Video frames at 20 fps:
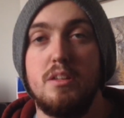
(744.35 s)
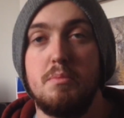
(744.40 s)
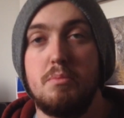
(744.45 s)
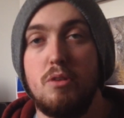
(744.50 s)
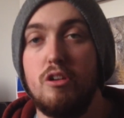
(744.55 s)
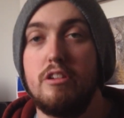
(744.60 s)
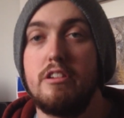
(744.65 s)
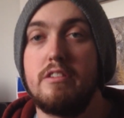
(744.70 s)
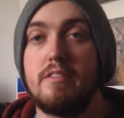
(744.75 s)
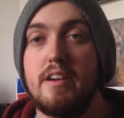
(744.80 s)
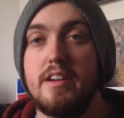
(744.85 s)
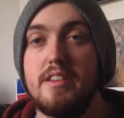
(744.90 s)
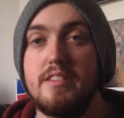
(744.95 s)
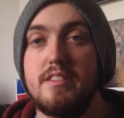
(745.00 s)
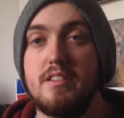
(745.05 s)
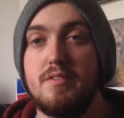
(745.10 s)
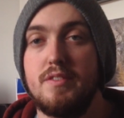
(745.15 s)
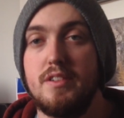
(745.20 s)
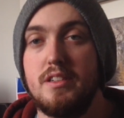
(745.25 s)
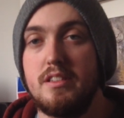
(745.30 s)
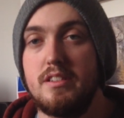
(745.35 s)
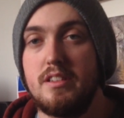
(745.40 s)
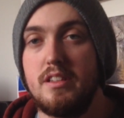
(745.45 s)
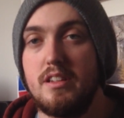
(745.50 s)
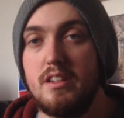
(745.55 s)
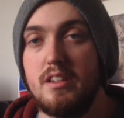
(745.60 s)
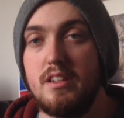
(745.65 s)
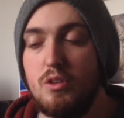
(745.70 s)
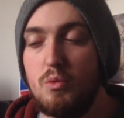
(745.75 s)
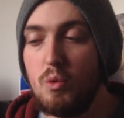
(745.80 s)
polarizer
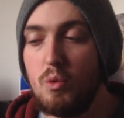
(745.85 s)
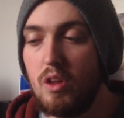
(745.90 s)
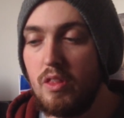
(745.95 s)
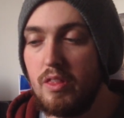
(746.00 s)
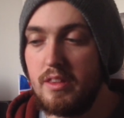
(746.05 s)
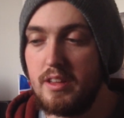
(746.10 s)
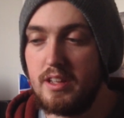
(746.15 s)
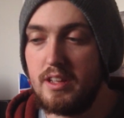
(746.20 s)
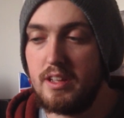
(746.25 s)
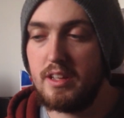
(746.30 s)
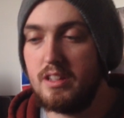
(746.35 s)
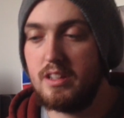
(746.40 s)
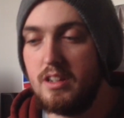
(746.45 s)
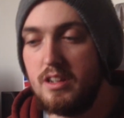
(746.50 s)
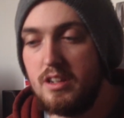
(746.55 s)
filter, one that